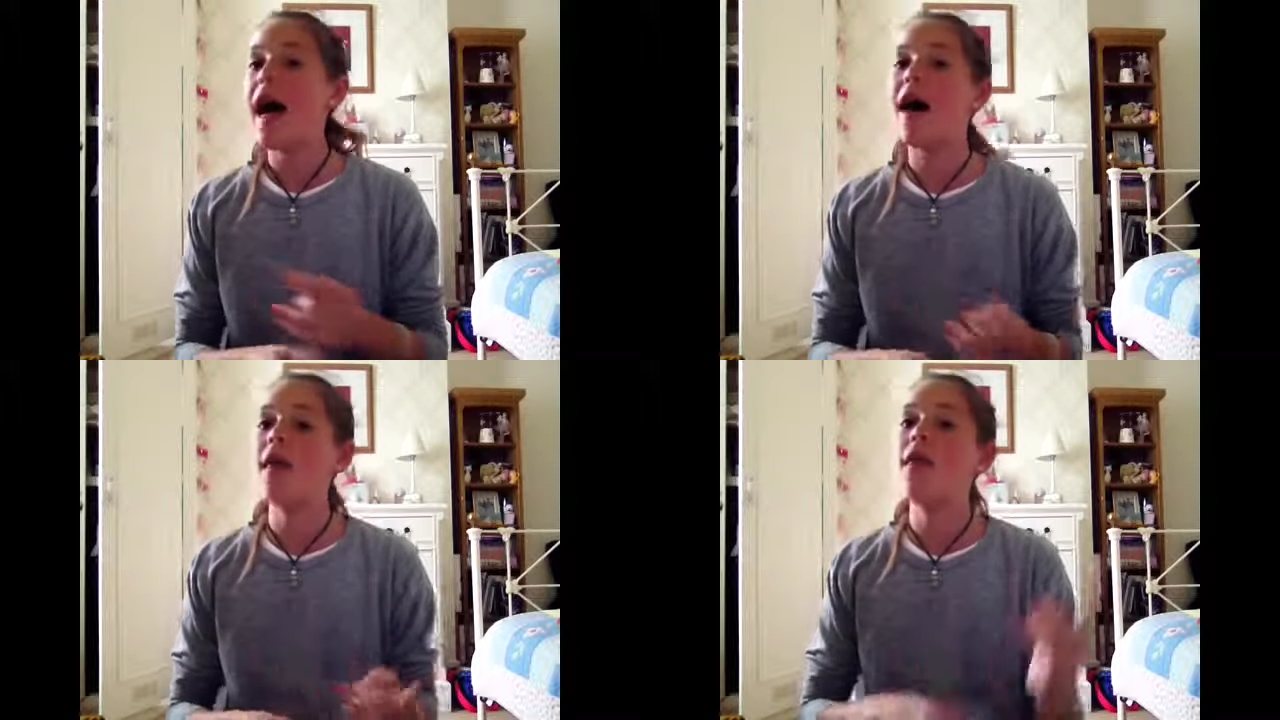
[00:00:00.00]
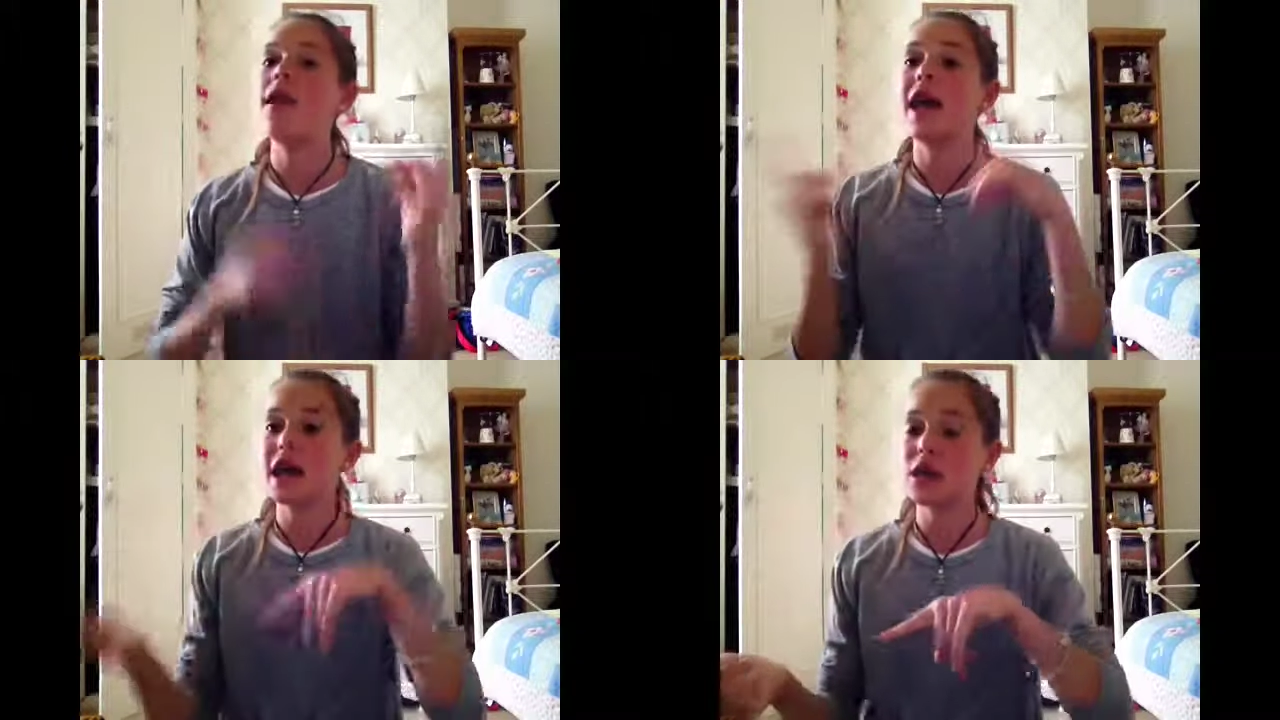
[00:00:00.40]
And then the
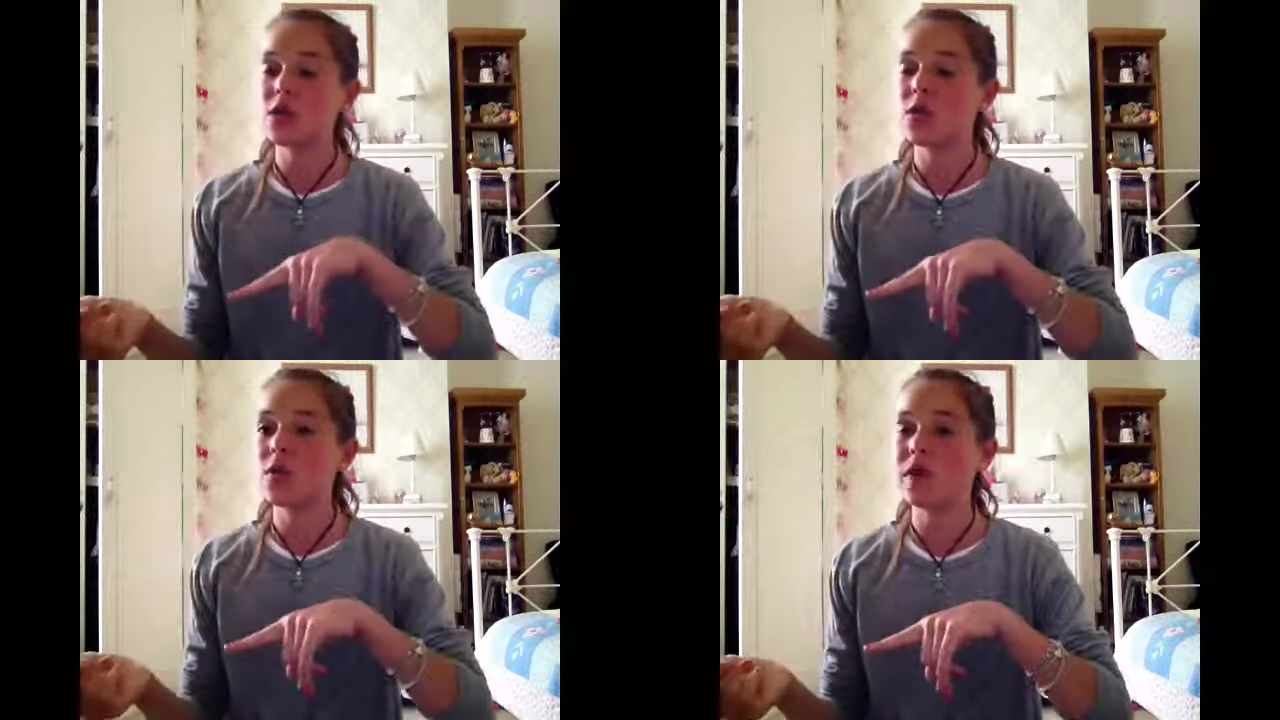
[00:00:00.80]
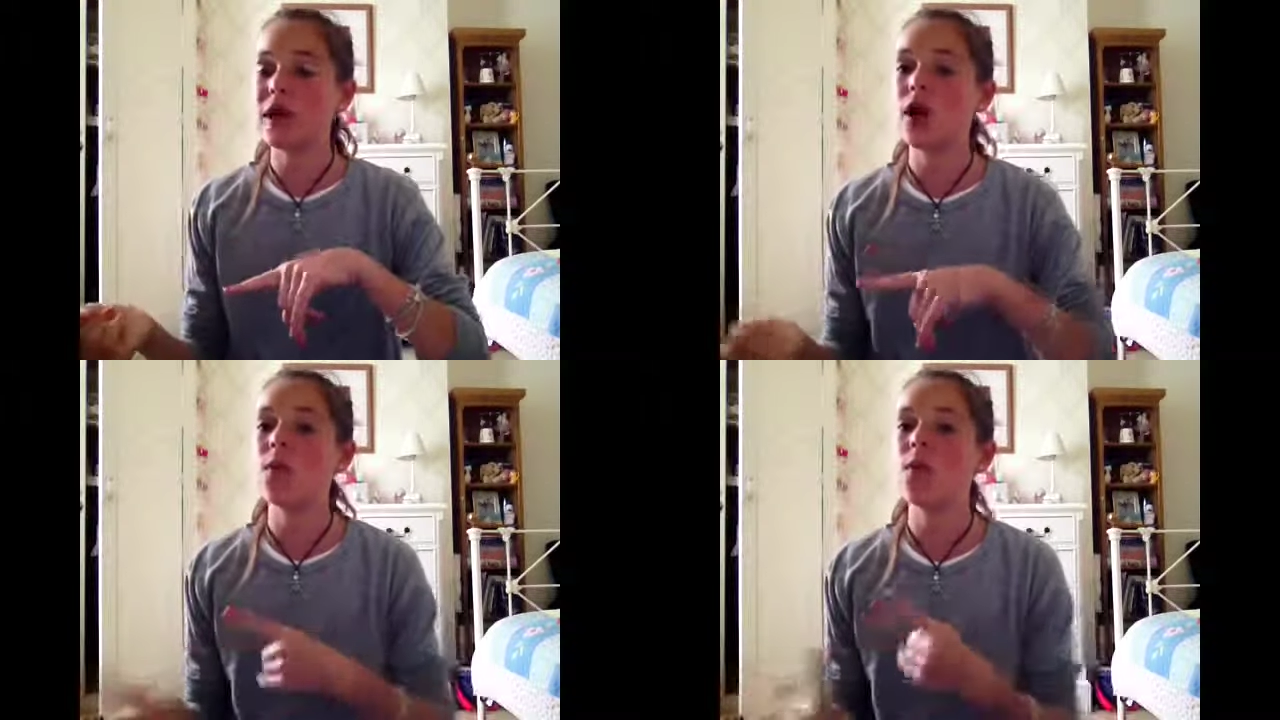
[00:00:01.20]
next haul
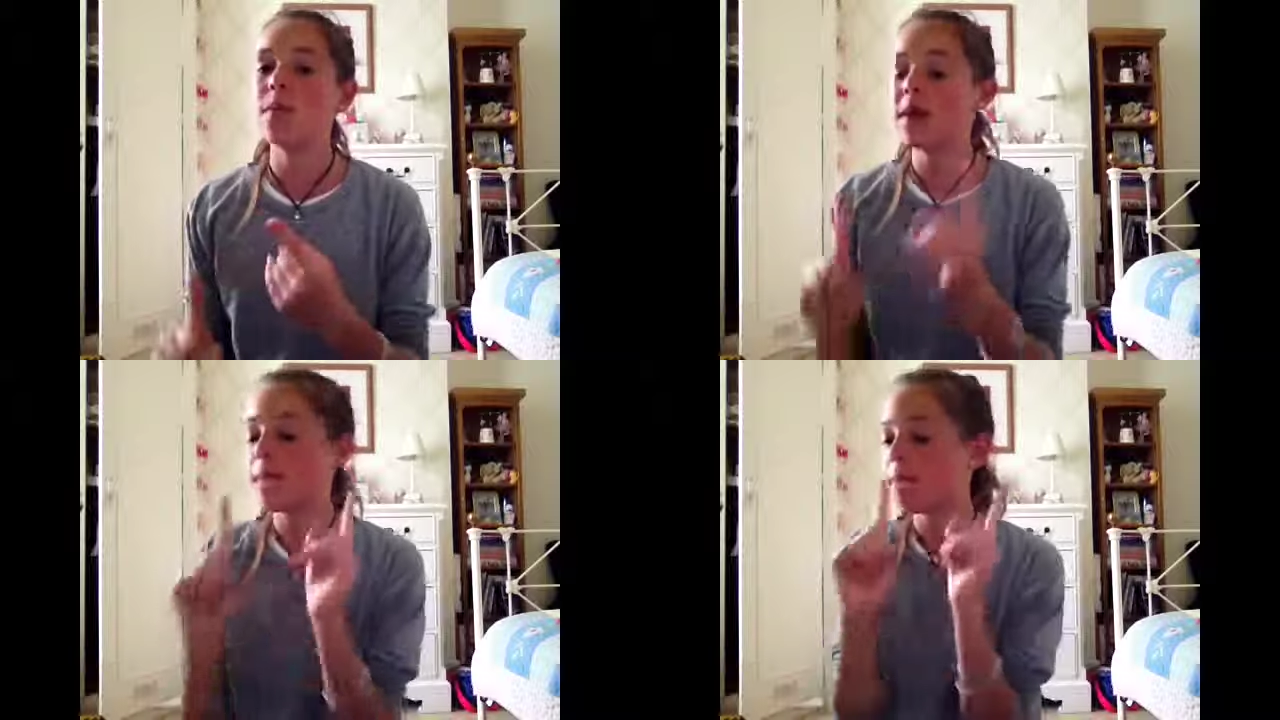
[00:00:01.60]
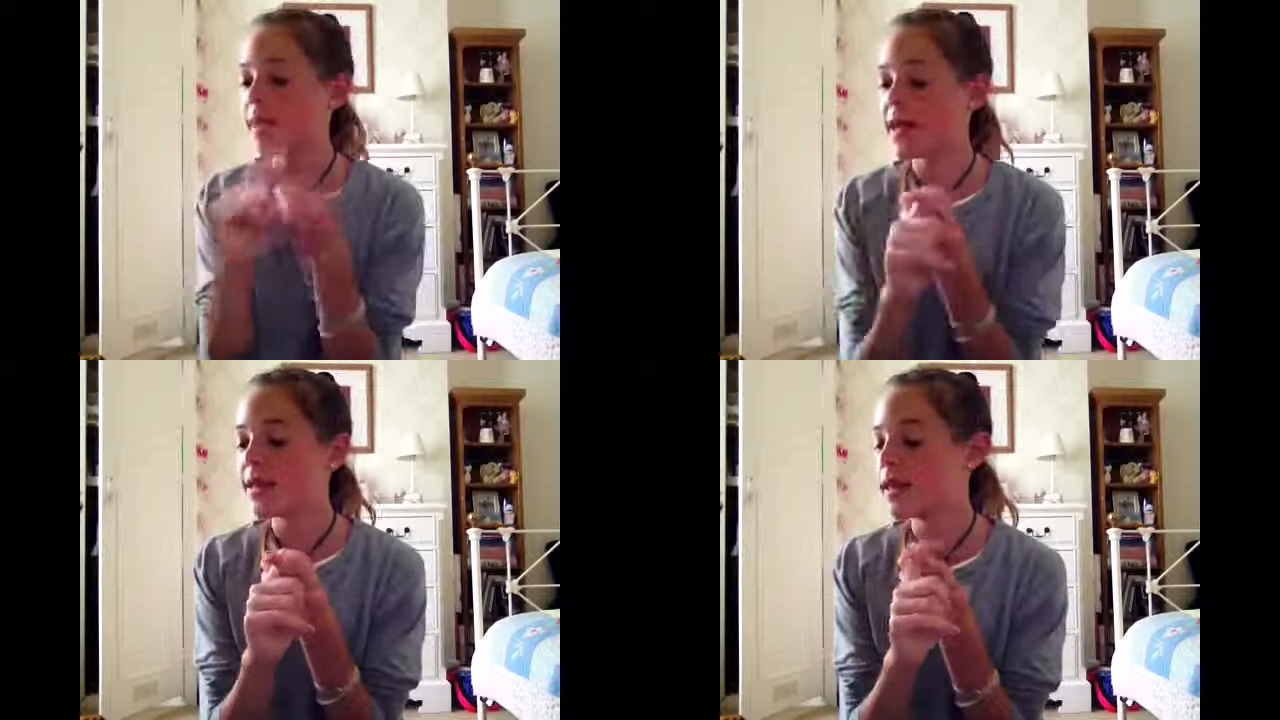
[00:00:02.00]
video will be
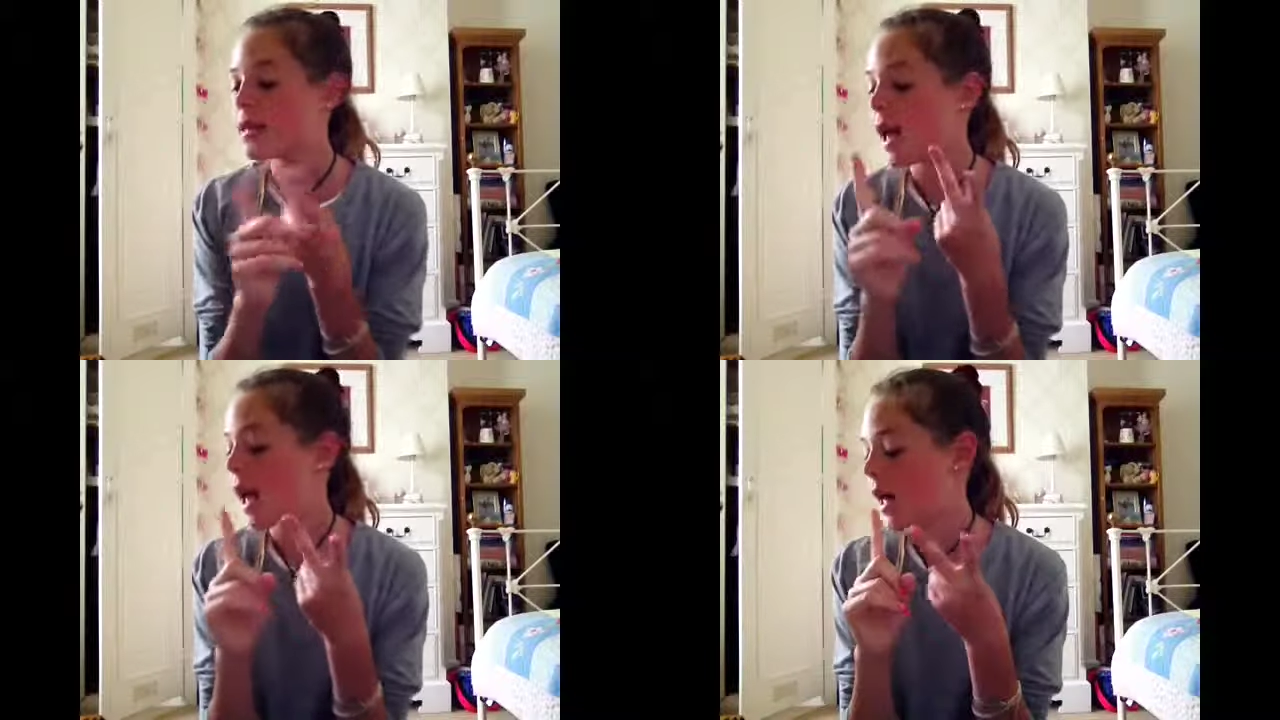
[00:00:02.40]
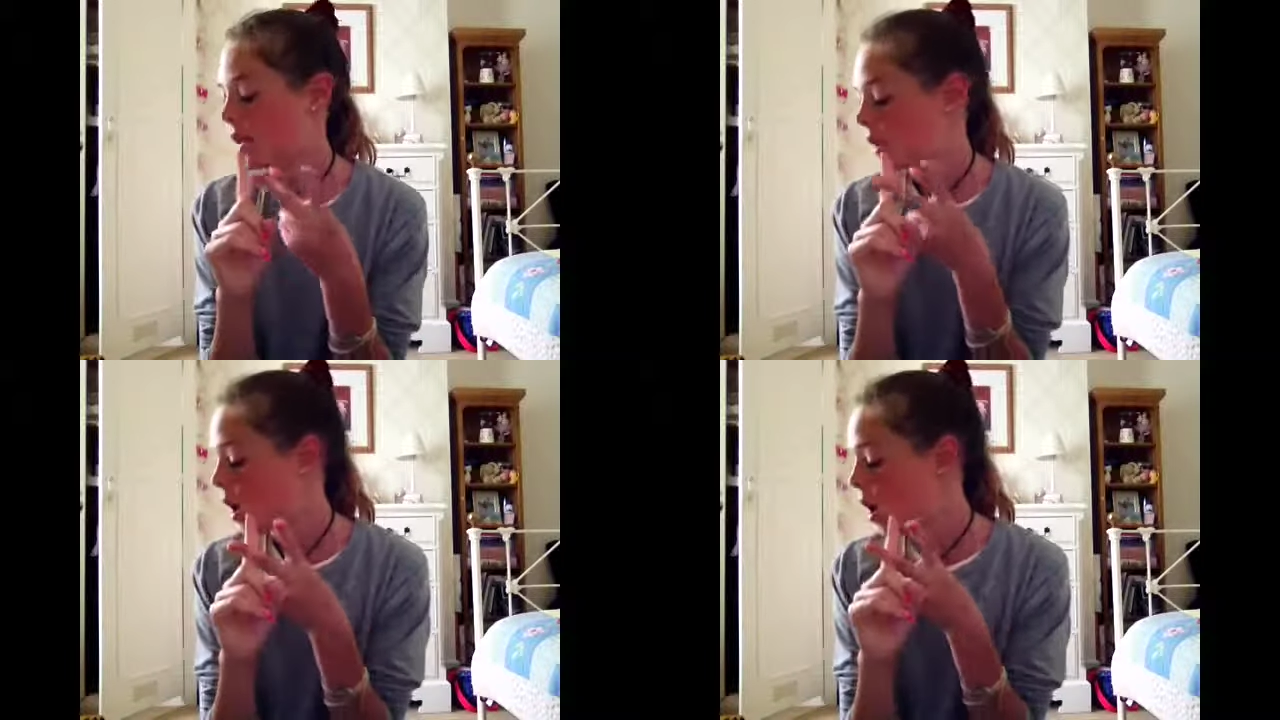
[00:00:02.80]
Macy's
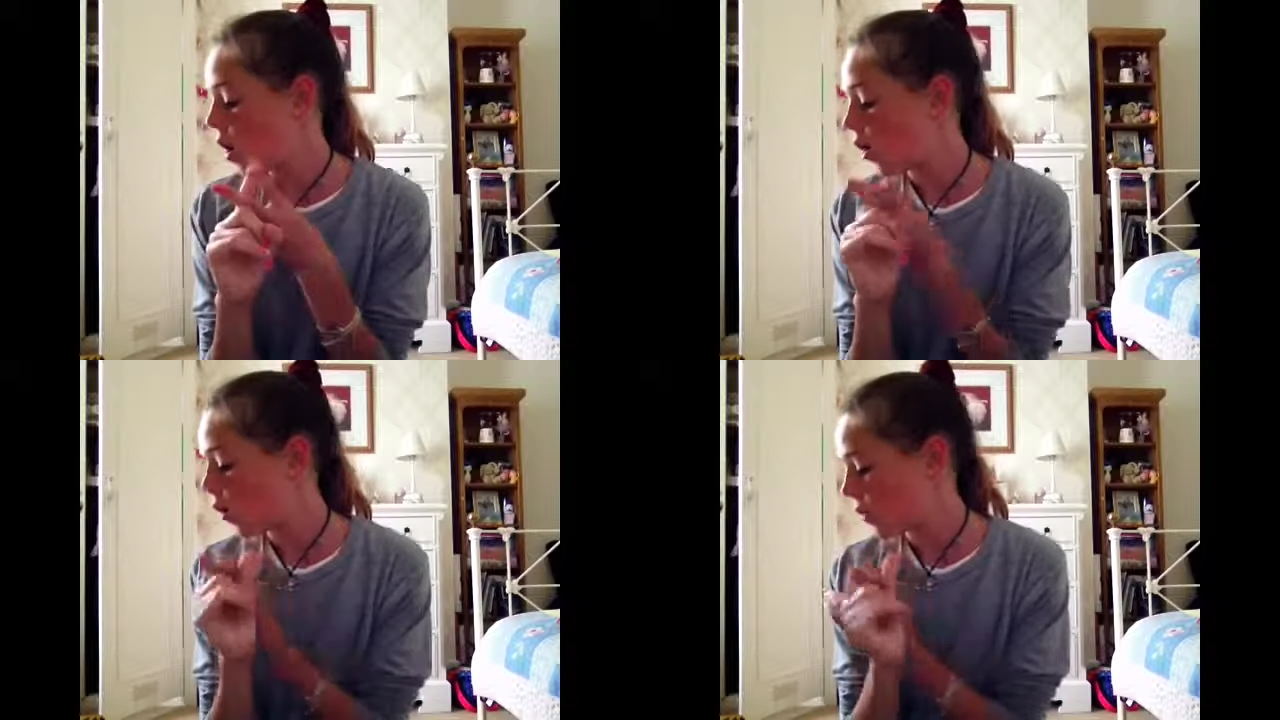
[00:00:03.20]
and Old